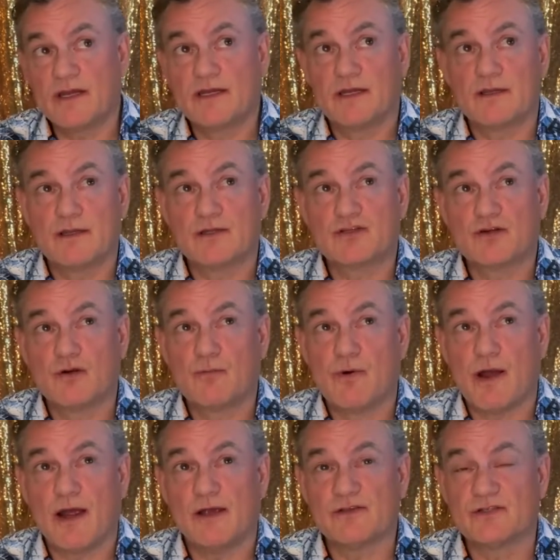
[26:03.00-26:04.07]
did the screw
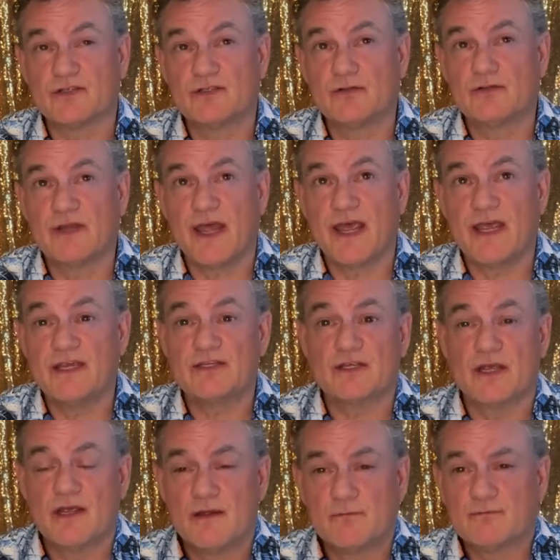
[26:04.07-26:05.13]
piles in 2 days,
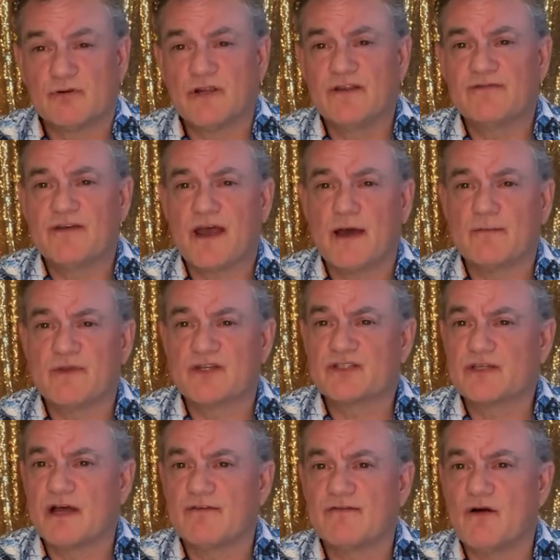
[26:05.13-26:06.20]
prefab the
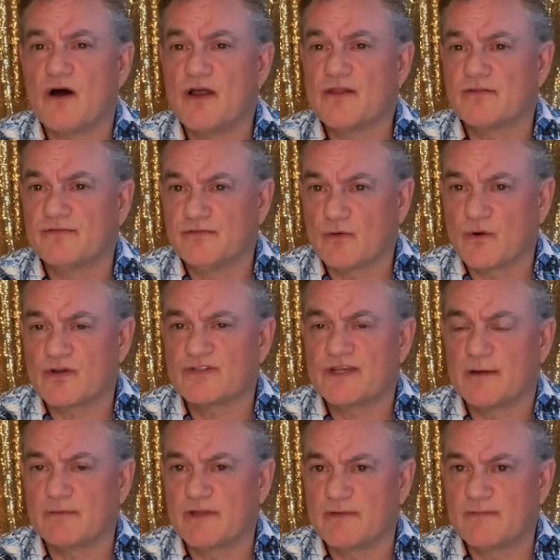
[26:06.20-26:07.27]
stuff on the floor
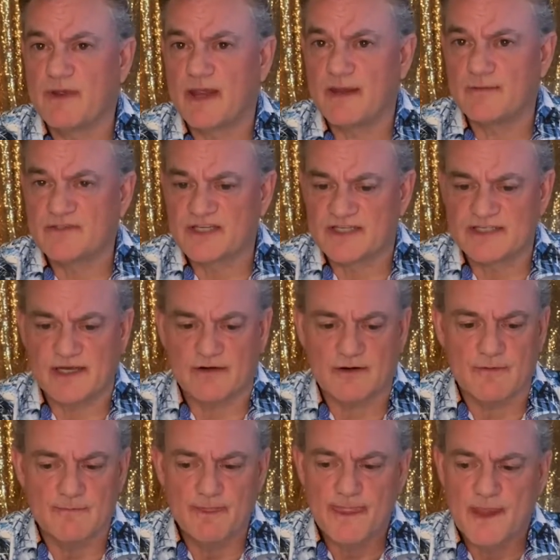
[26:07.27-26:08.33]
assembly beams, etc.
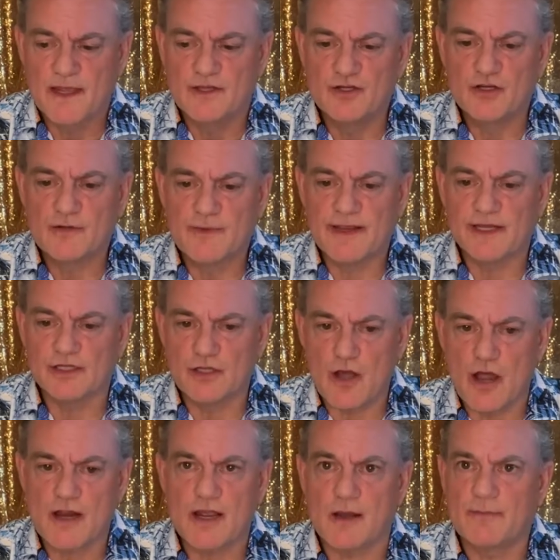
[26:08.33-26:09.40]
You could be at
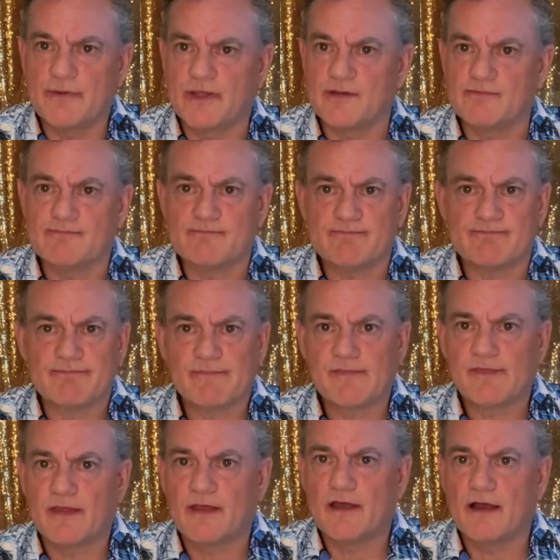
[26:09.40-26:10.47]
lockup in
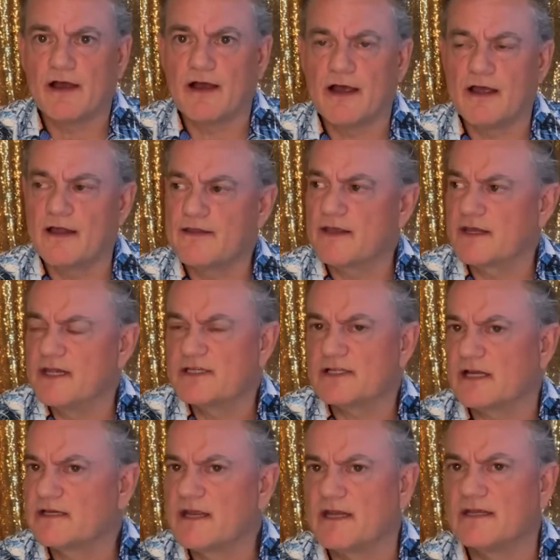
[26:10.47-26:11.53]
I think he's
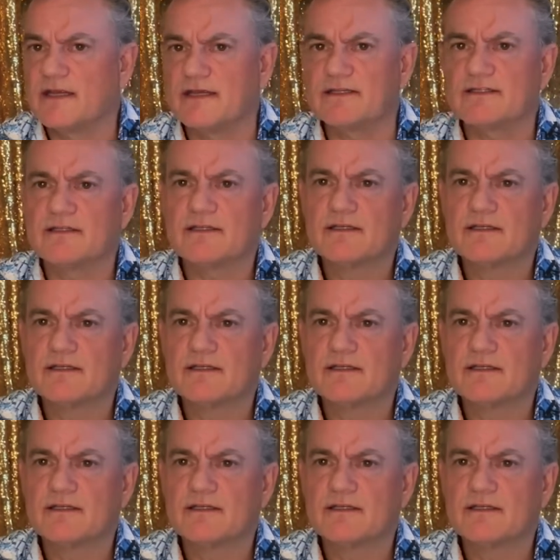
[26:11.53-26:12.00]
like 10 days.